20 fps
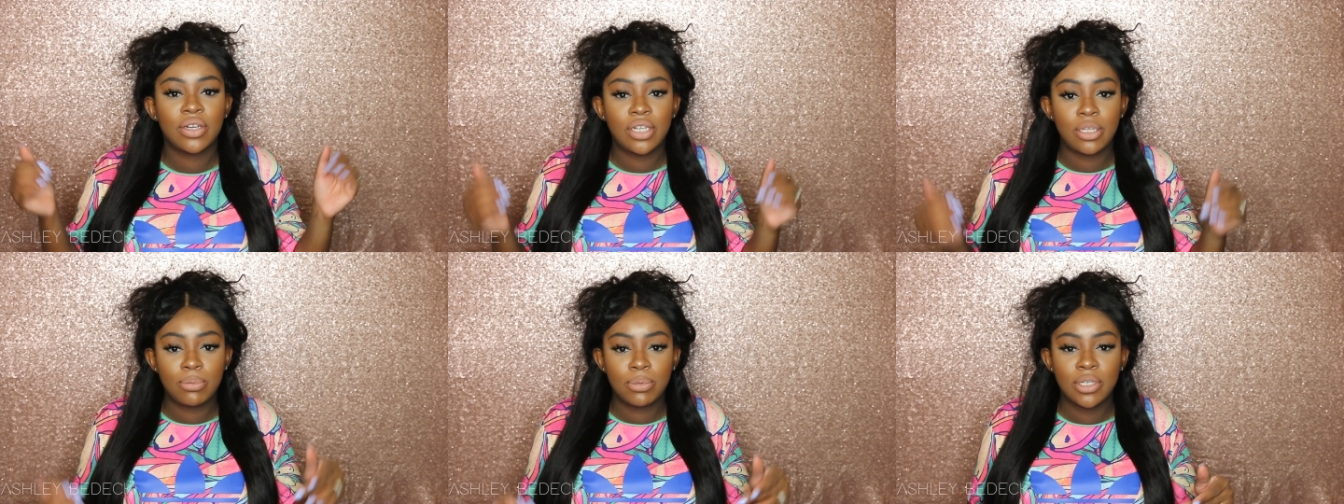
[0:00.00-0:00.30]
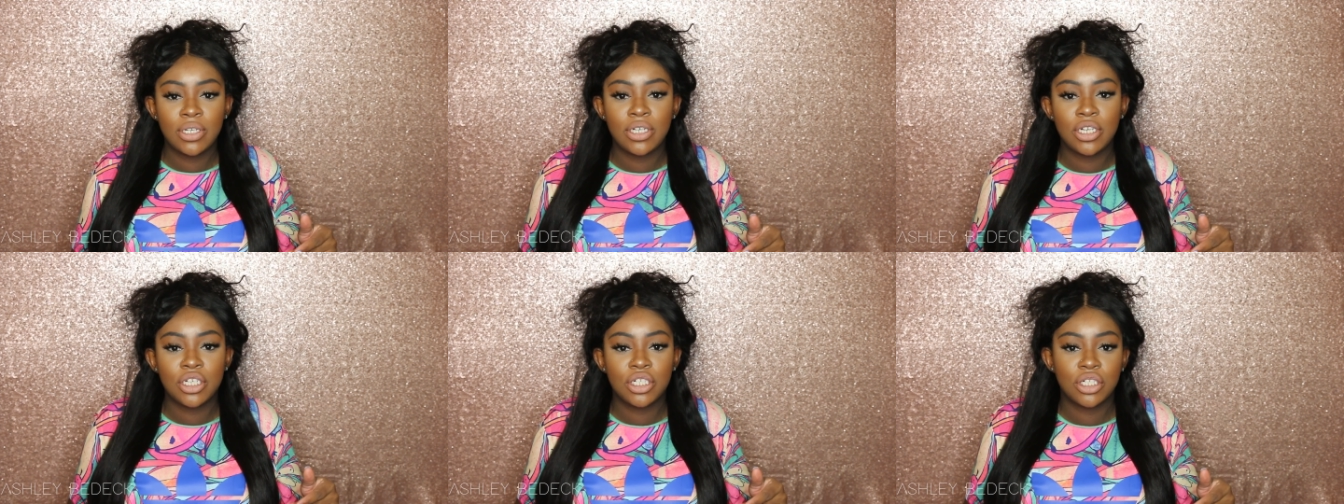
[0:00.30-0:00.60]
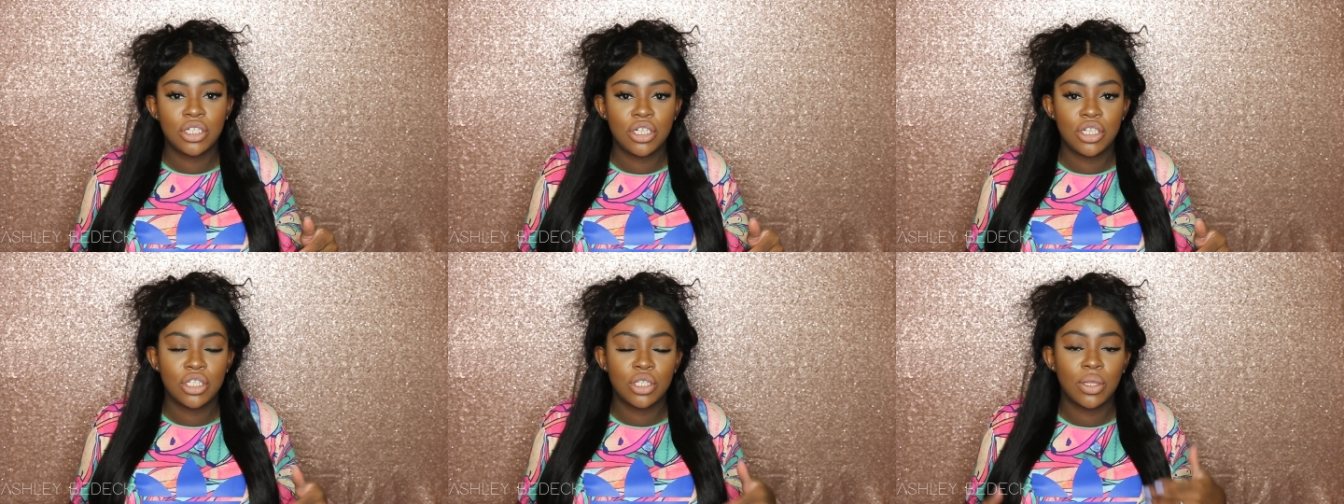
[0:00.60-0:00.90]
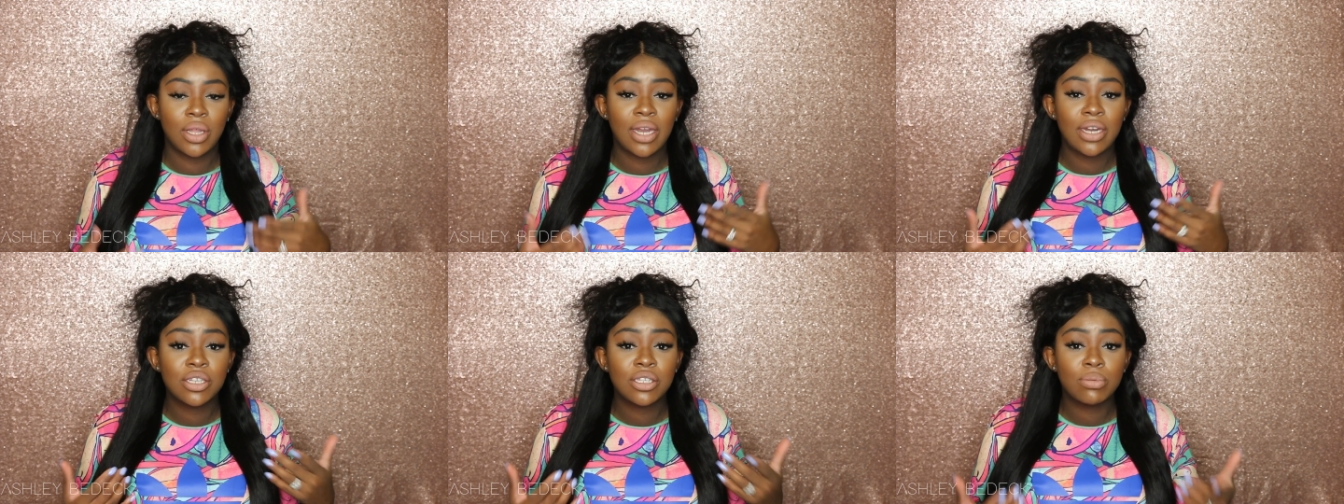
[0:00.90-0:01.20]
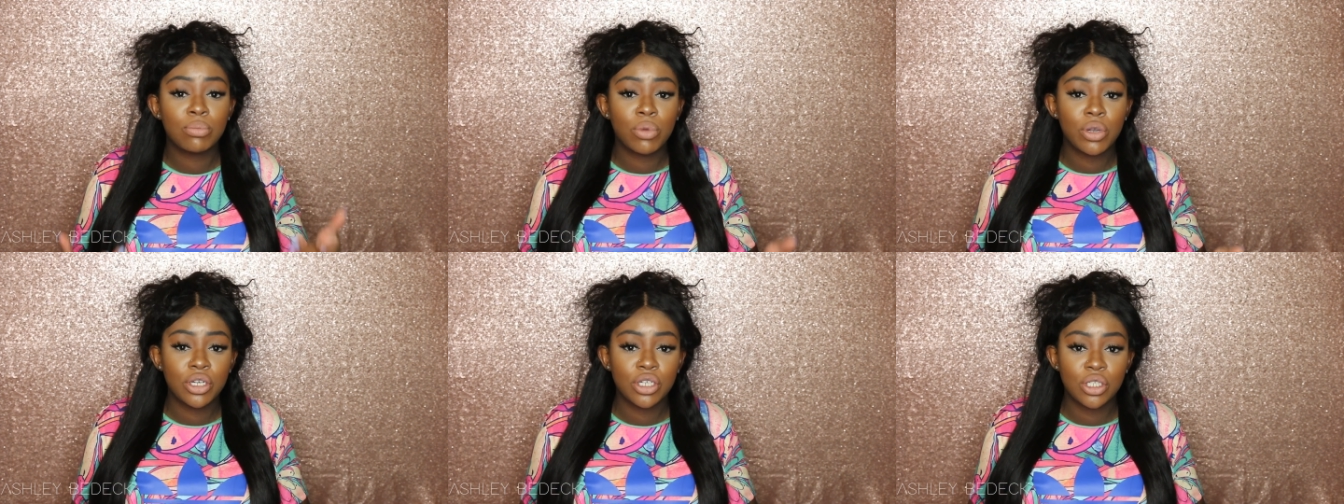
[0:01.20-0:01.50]
deep conditioner so that it's
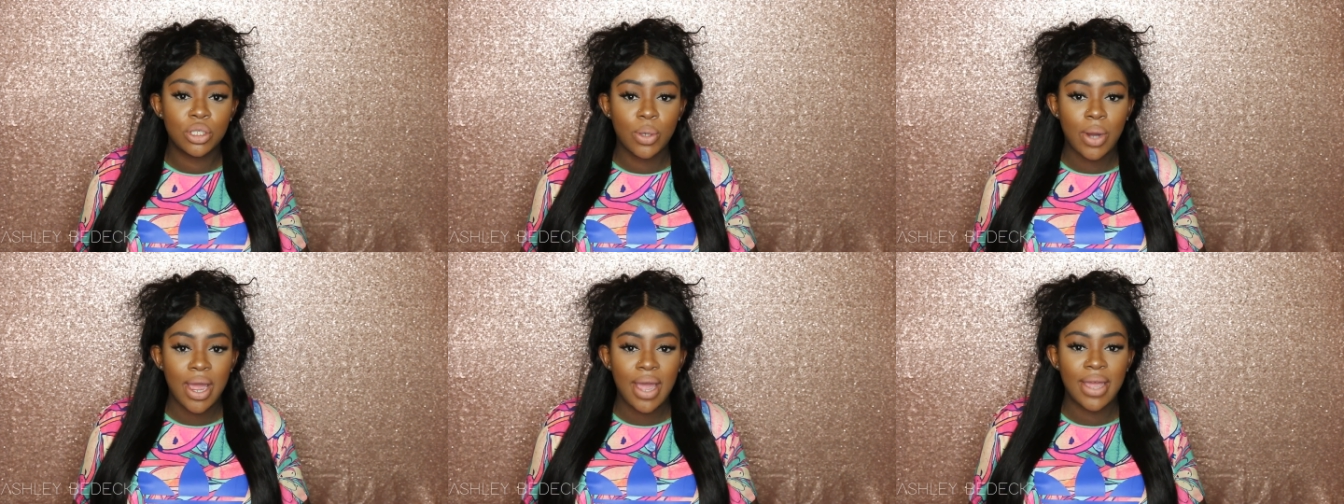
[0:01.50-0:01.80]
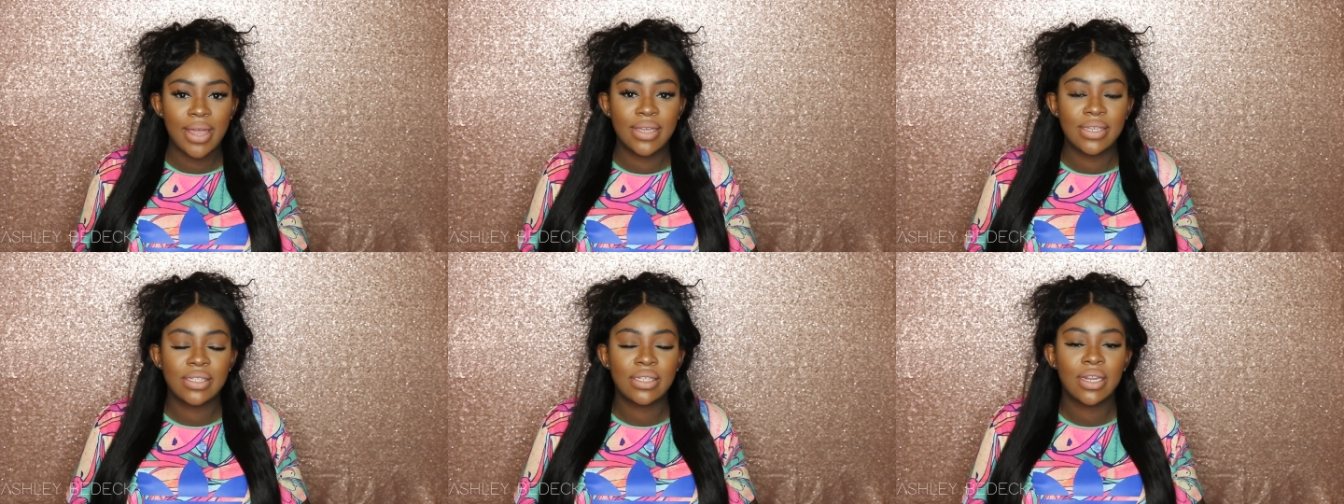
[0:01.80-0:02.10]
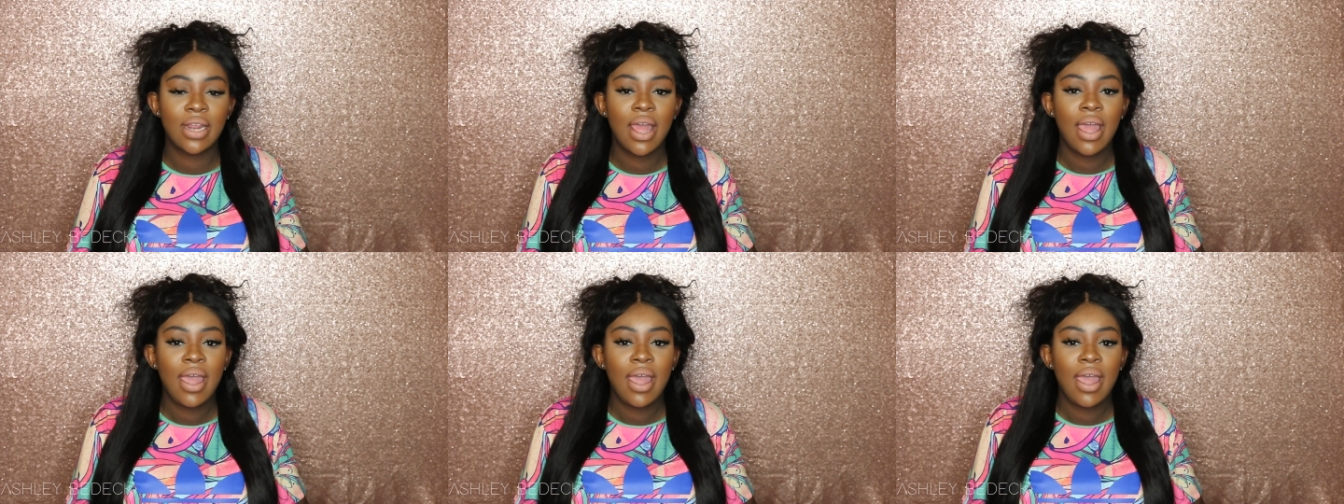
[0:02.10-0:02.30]
moisturized,